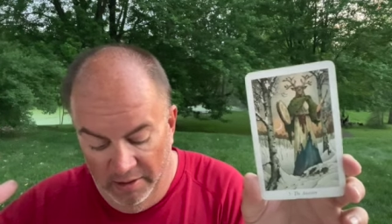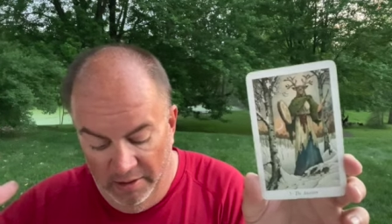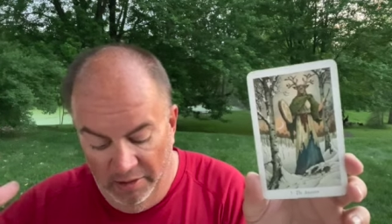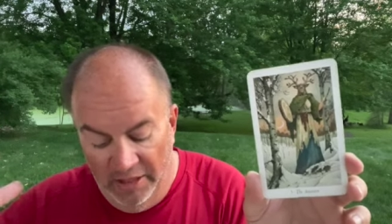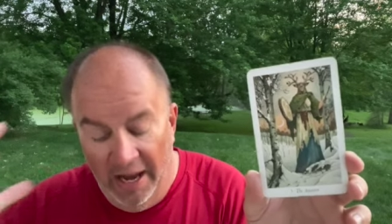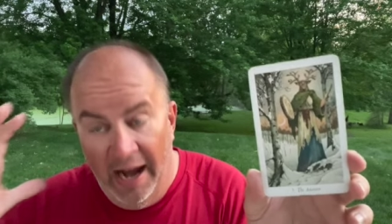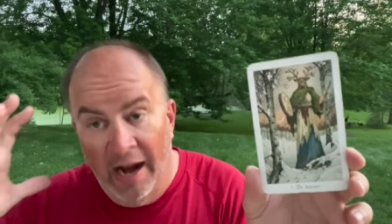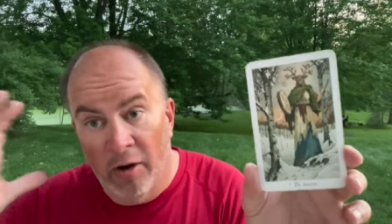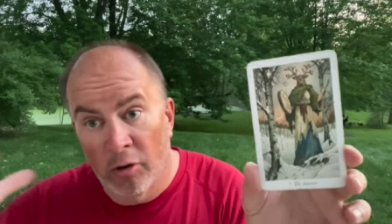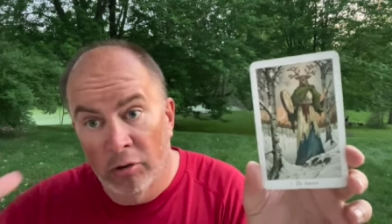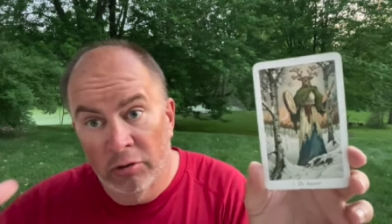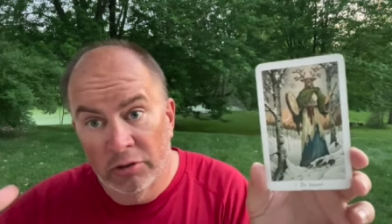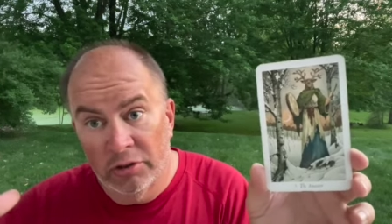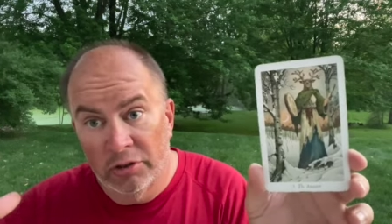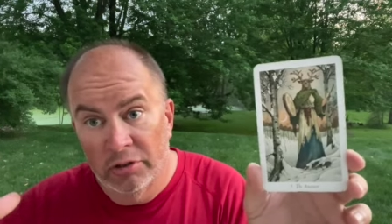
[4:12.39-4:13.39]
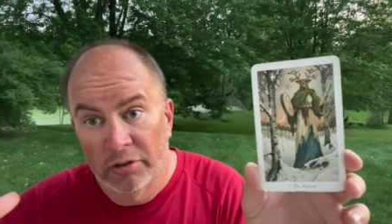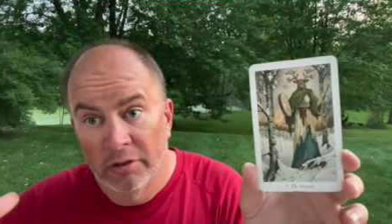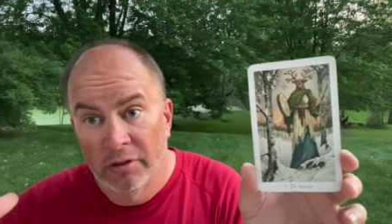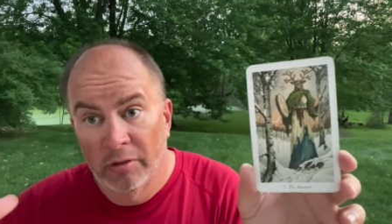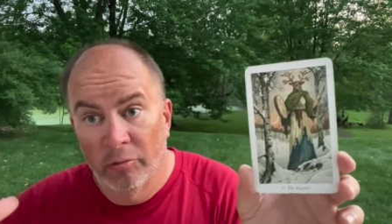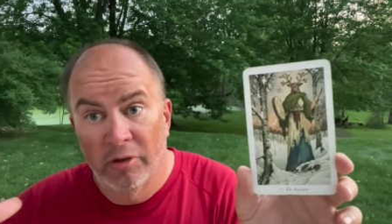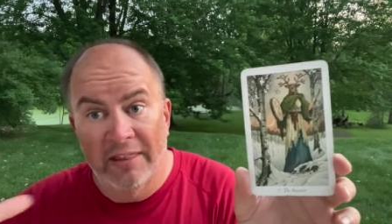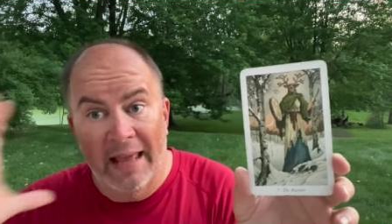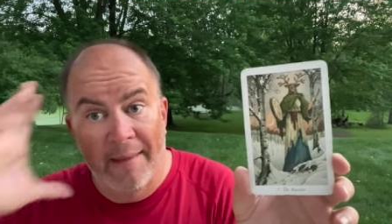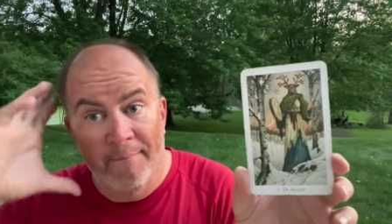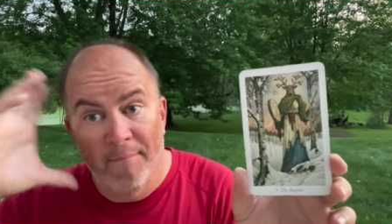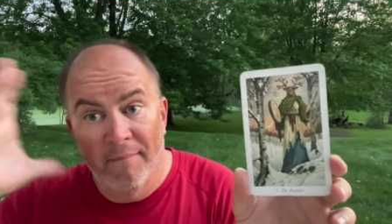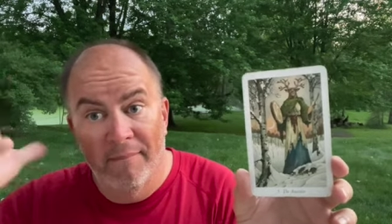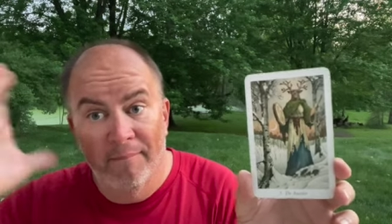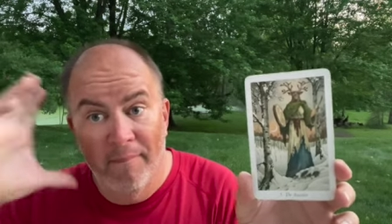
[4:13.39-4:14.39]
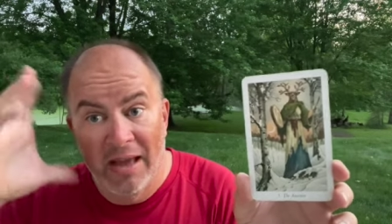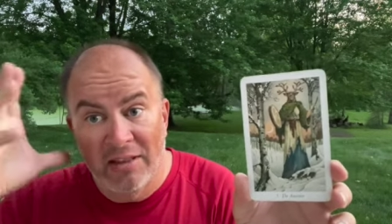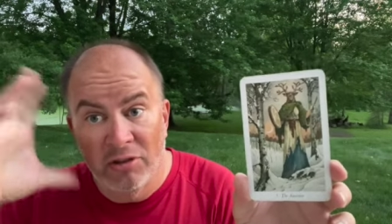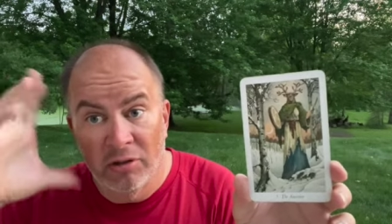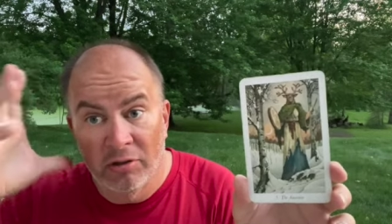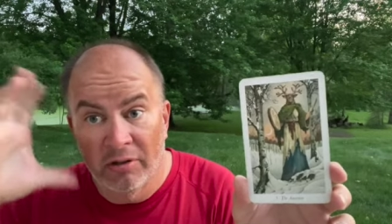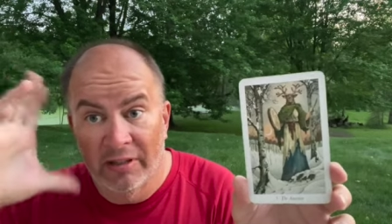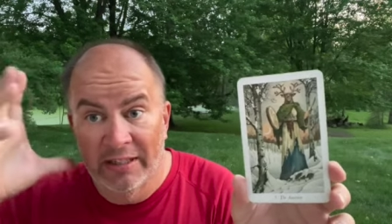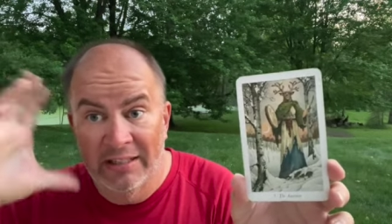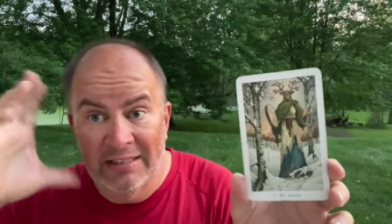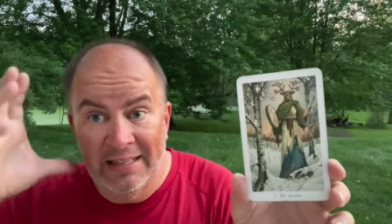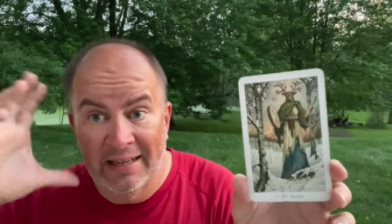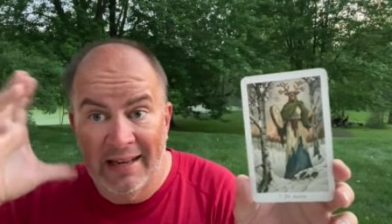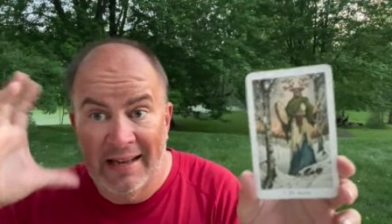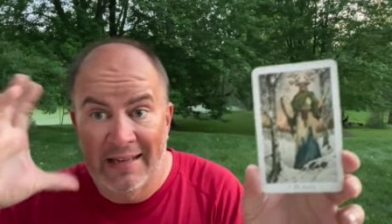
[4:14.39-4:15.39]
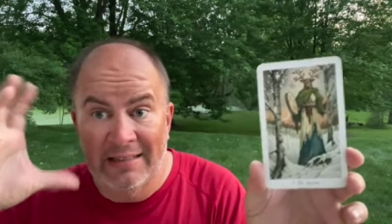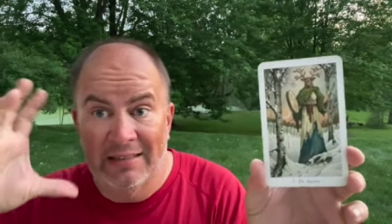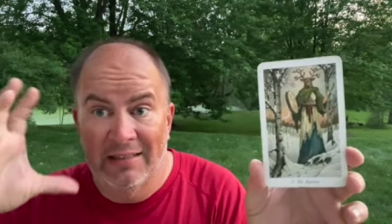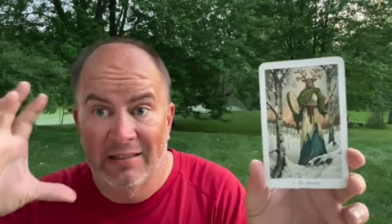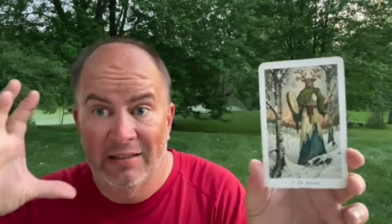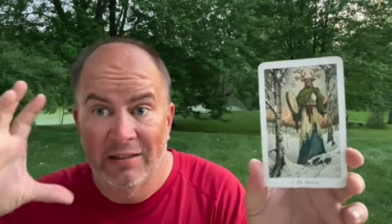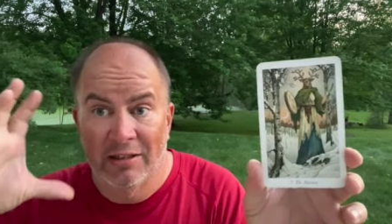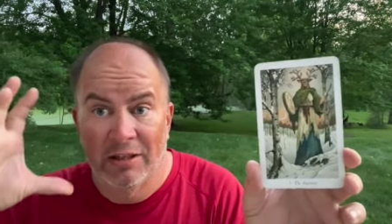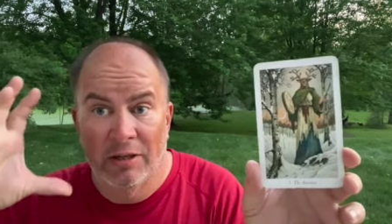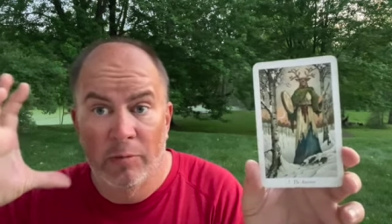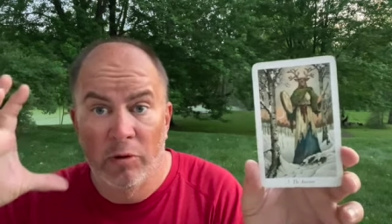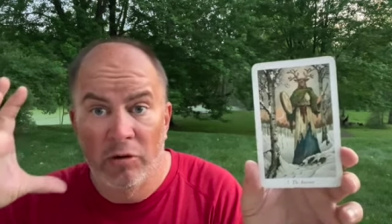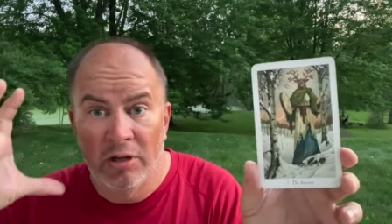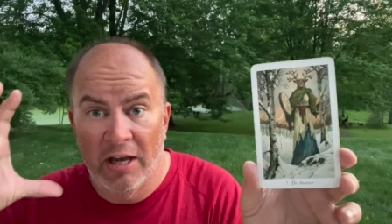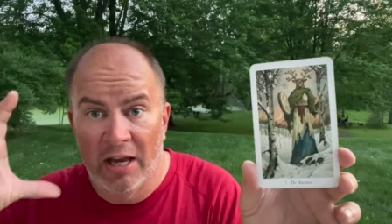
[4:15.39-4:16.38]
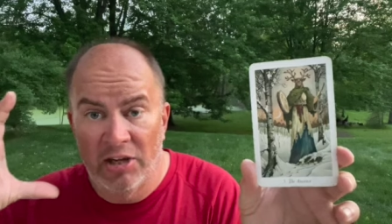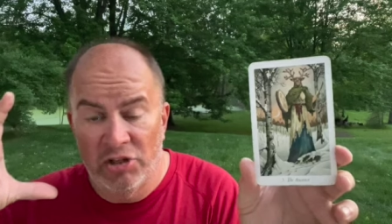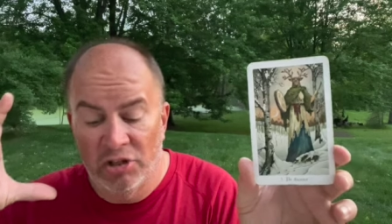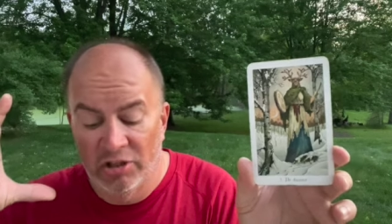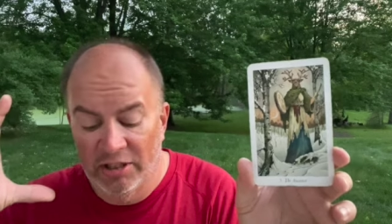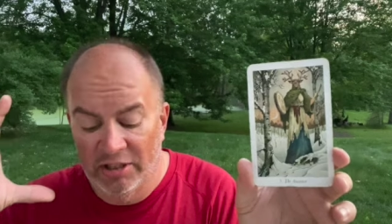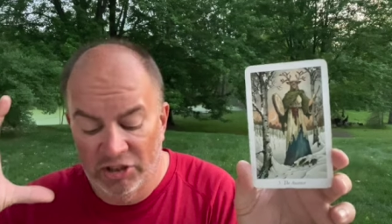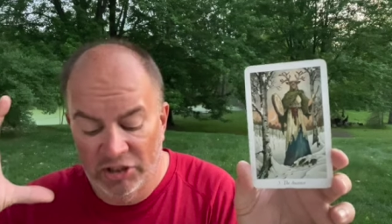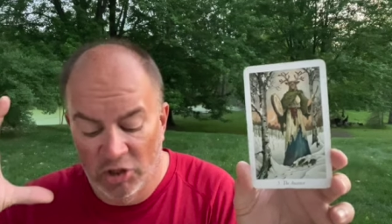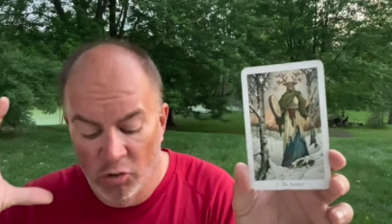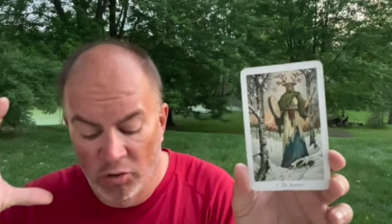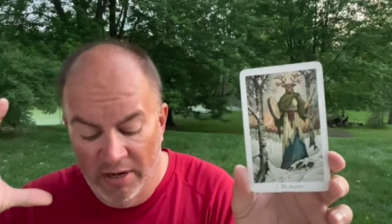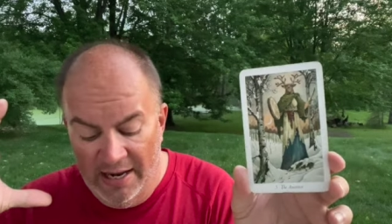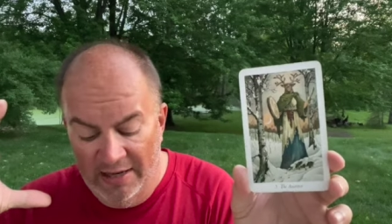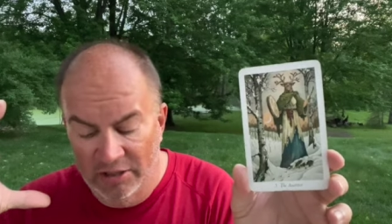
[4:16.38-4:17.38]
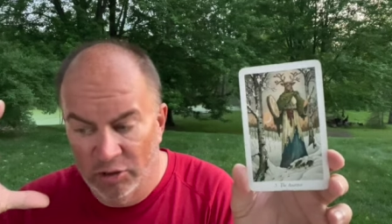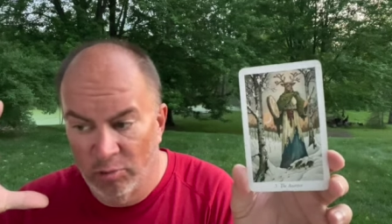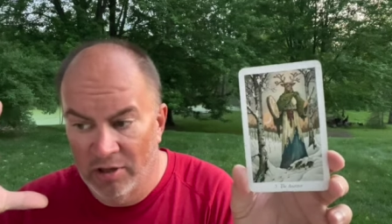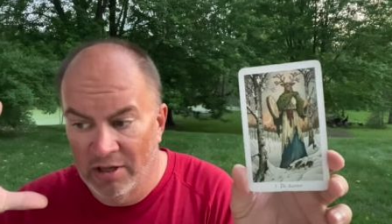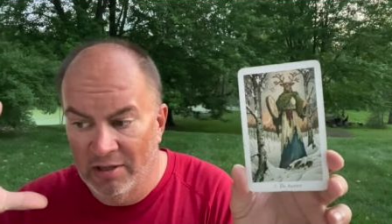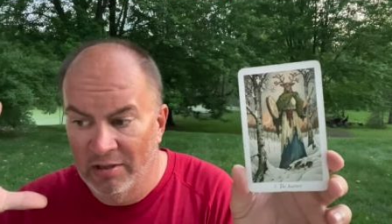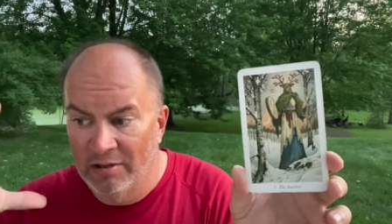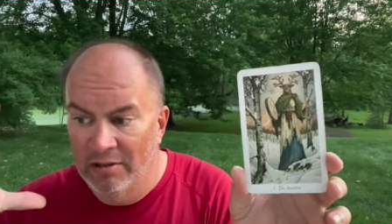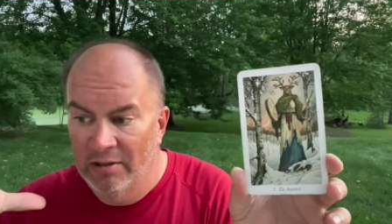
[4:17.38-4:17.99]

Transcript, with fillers: the arrows, with that mental, intellect, communication that's going on as well,